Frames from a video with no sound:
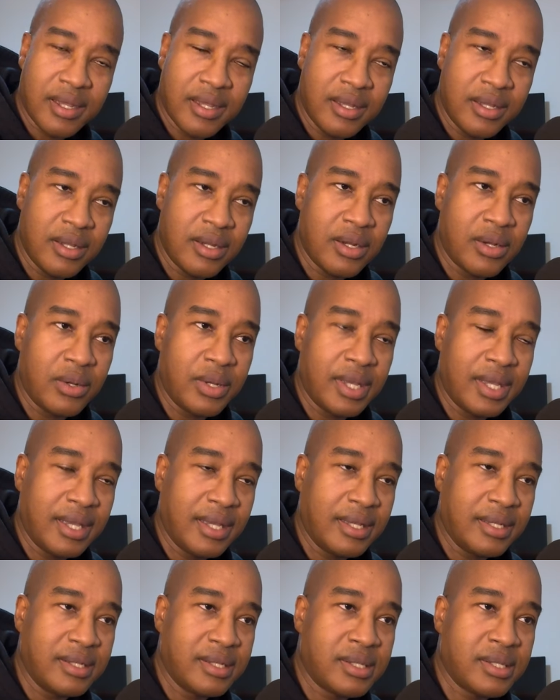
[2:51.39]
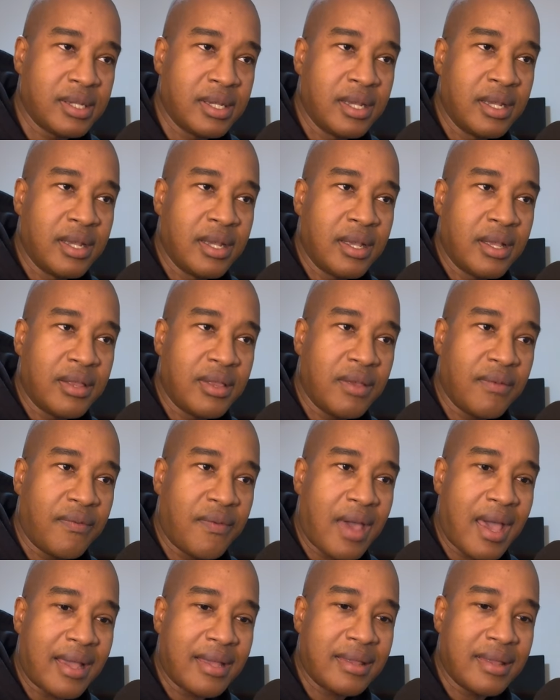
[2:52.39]
you know, is the
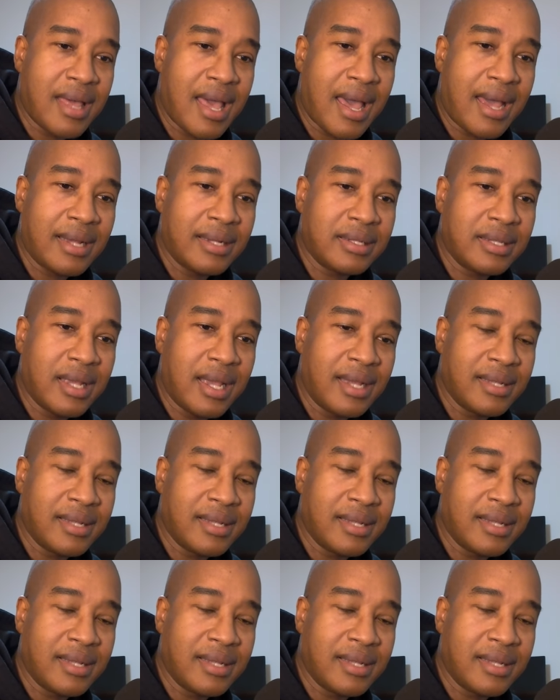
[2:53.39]
fact that